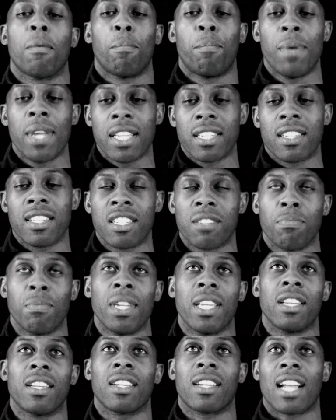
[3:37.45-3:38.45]
business
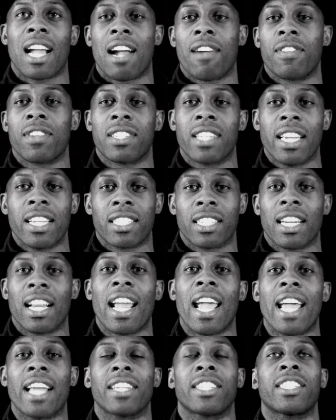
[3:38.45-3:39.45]
meeting, conversation,
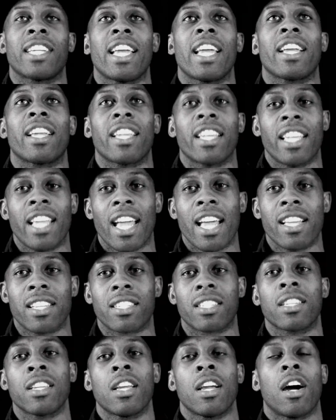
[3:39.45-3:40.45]
handshake,
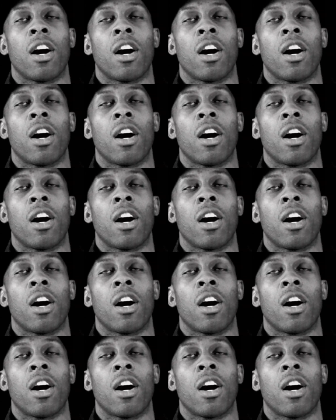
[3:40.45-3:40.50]
yes,